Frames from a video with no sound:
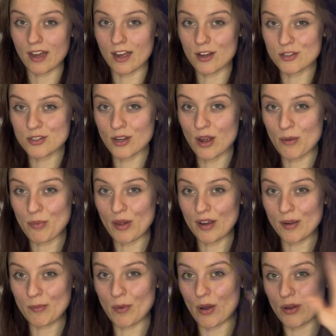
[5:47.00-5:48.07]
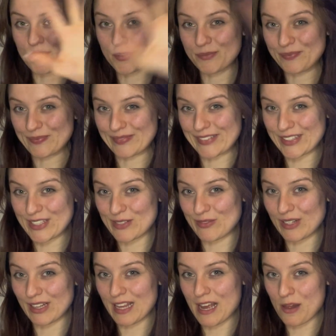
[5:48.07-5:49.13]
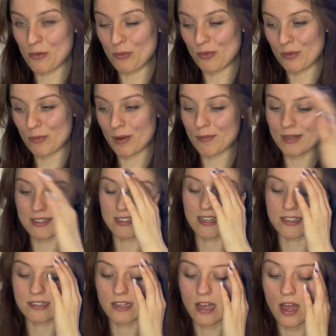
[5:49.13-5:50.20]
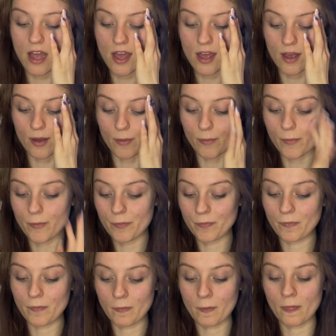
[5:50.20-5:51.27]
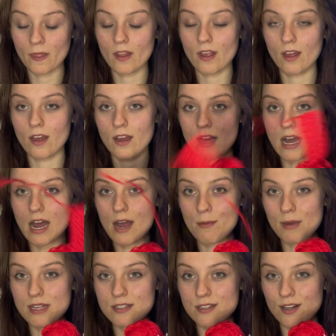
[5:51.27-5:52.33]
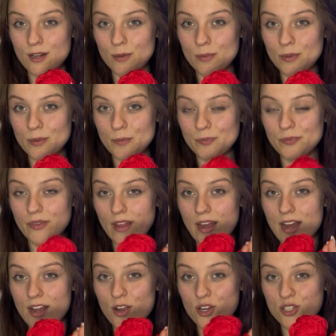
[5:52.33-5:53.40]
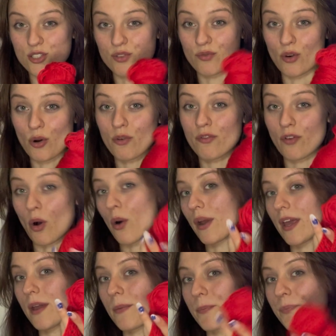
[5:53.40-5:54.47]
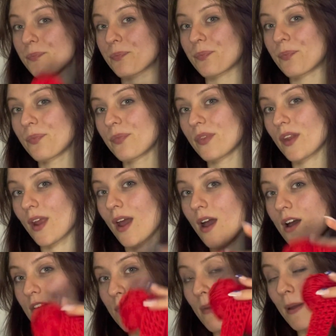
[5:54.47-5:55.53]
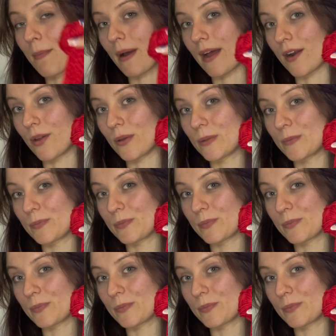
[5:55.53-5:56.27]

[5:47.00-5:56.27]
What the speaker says: I also got a blocking board to really help with my business. I messed up. I got to row 40 of my panel